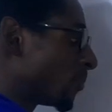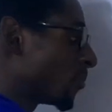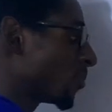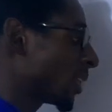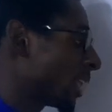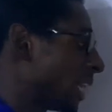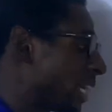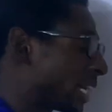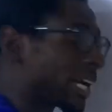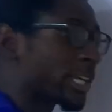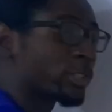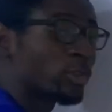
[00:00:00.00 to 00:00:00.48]

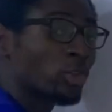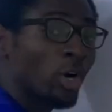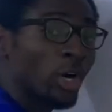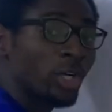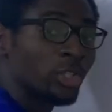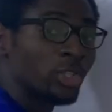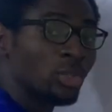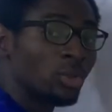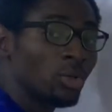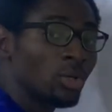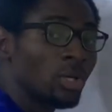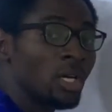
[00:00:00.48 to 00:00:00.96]
Like I told
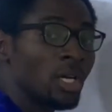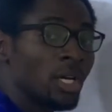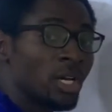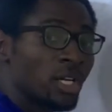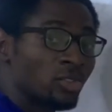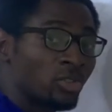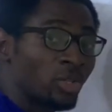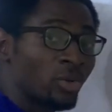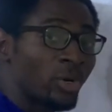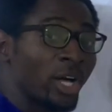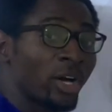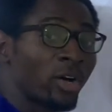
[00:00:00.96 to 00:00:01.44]
you, it's
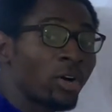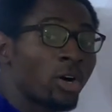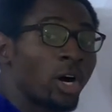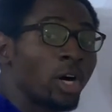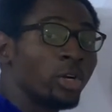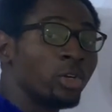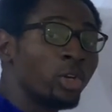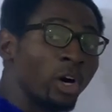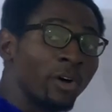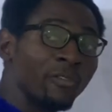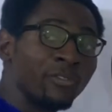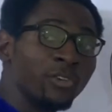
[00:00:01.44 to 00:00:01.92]
a record
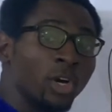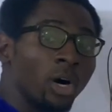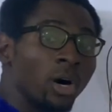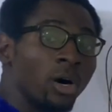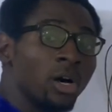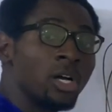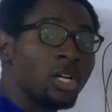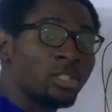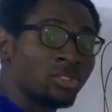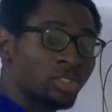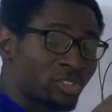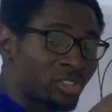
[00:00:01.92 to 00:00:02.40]
of
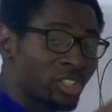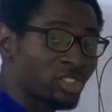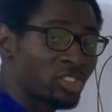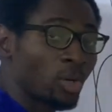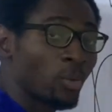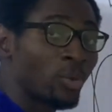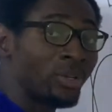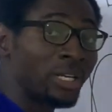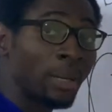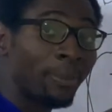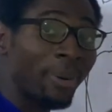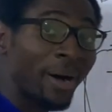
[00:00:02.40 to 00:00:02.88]
your transaction
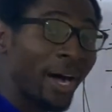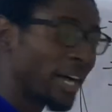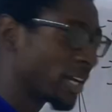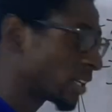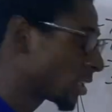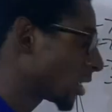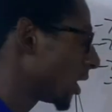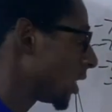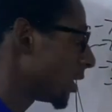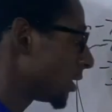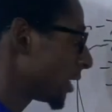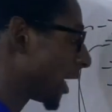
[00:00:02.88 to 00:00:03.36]
with the
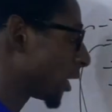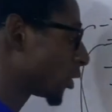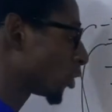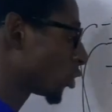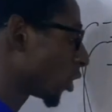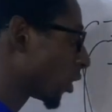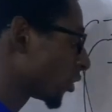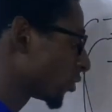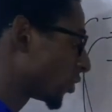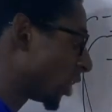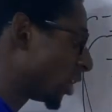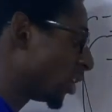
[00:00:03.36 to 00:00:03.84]
bank that
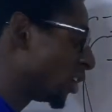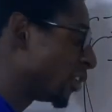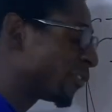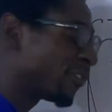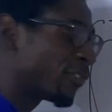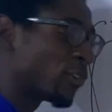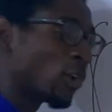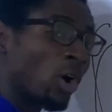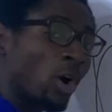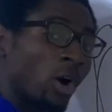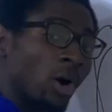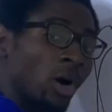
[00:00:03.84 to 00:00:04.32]
shows the
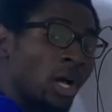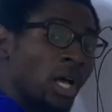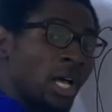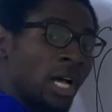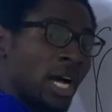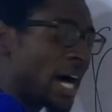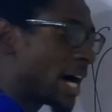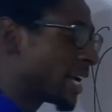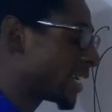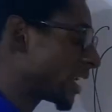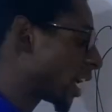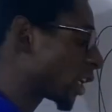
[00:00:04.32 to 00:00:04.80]
inflow
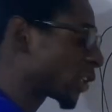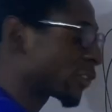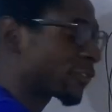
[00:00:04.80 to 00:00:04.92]
and